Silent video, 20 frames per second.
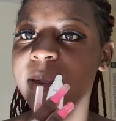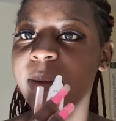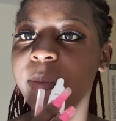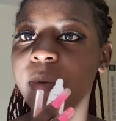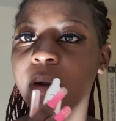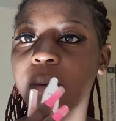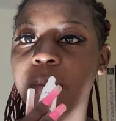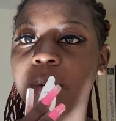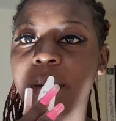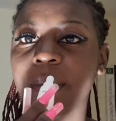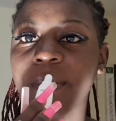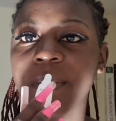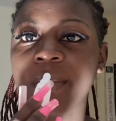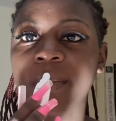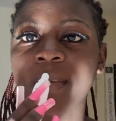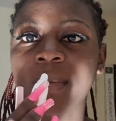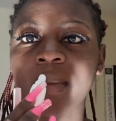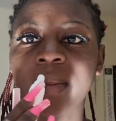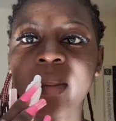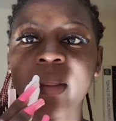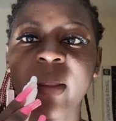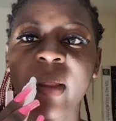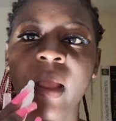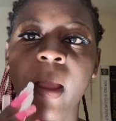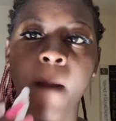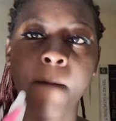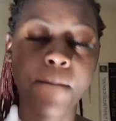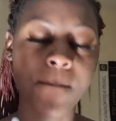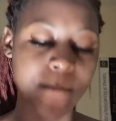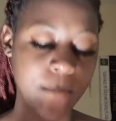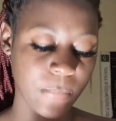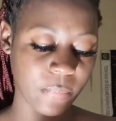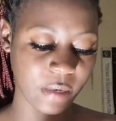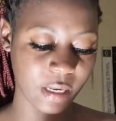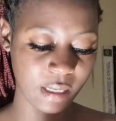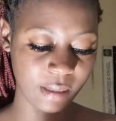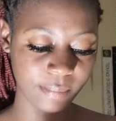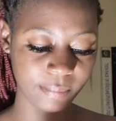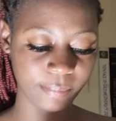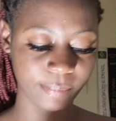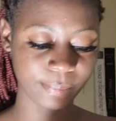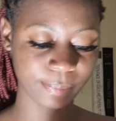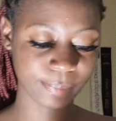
that's a problem. But